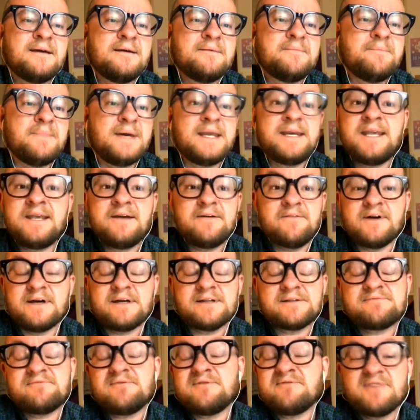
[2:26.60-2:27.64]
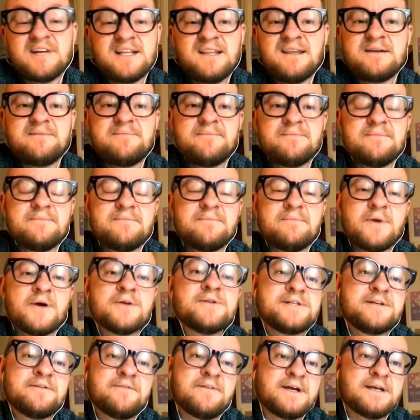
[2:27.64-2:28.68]
Many of us,
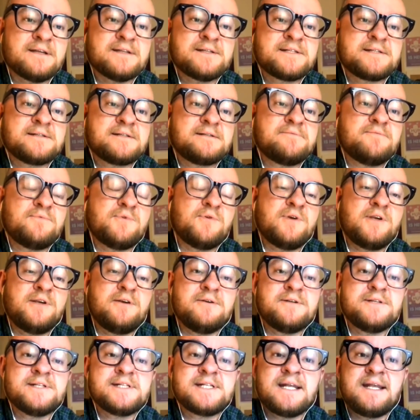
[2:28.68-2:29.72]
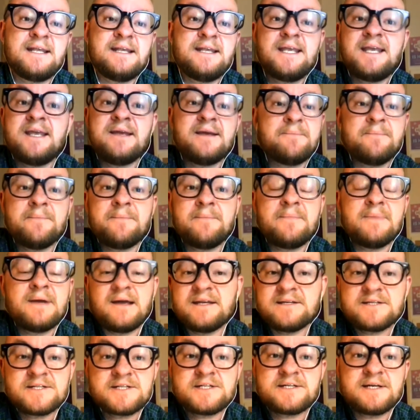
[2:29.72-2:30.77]
most of us will use he, him
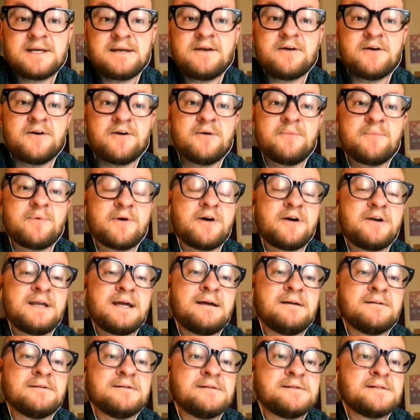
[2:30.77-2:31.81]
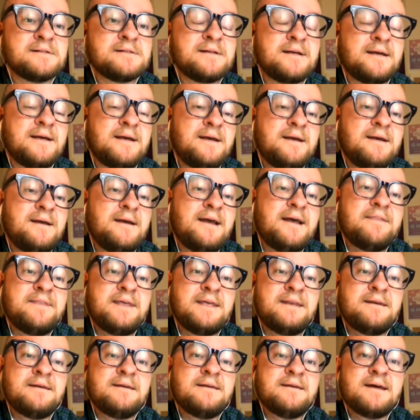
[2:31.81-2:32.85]
and she, her pronouns. And
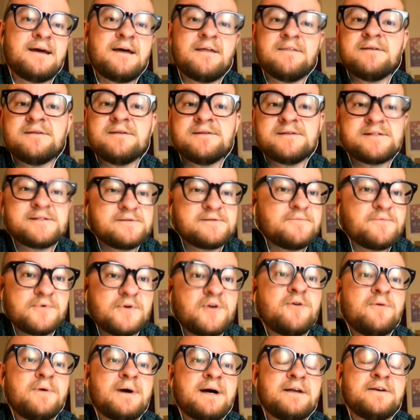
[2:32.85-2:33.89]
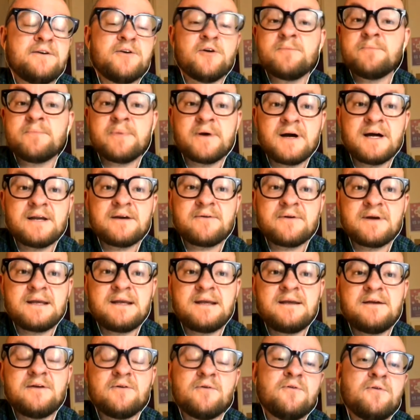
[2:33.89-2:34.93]
then others who are
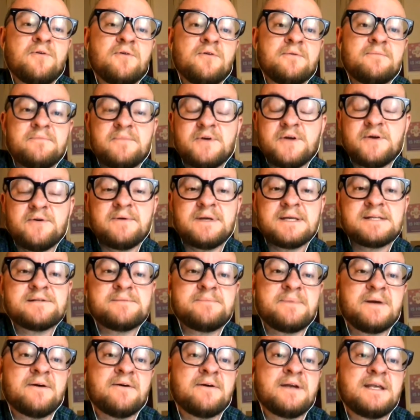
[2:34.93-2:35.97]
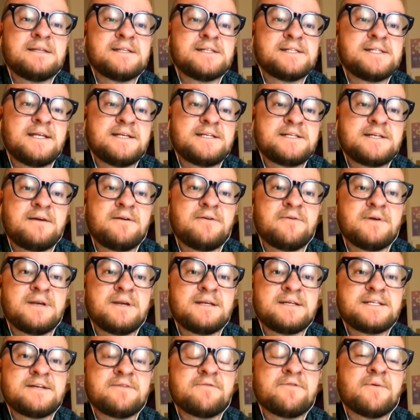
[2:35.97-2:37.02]
non-binary or who experience their gender in
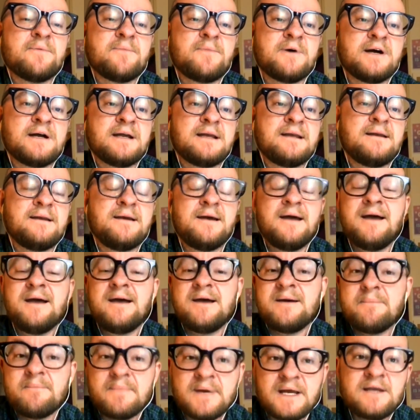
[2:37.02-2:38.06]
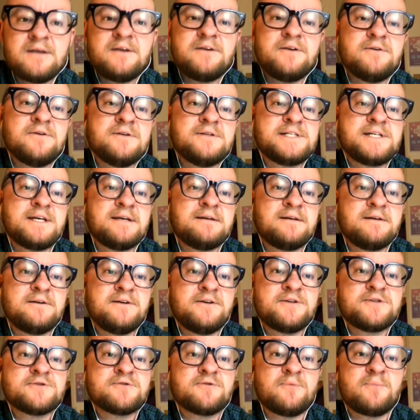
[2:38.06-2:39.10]
a different way may use
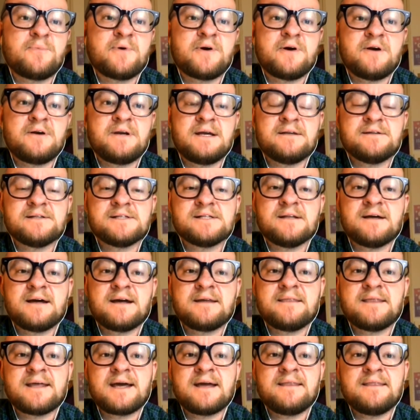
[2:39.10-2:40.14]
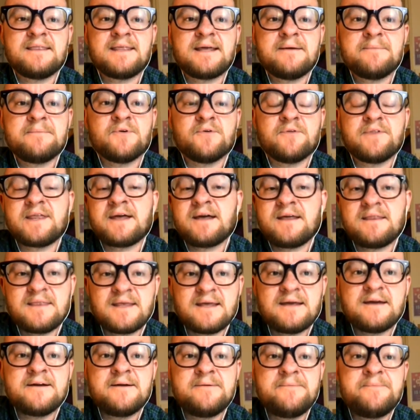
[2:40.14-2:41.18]
gender-neutral pronouns like they, them, or they,
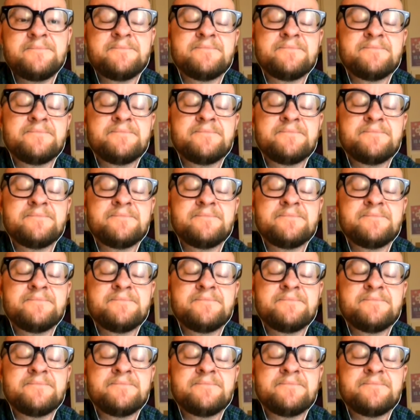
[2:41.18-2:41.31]
their.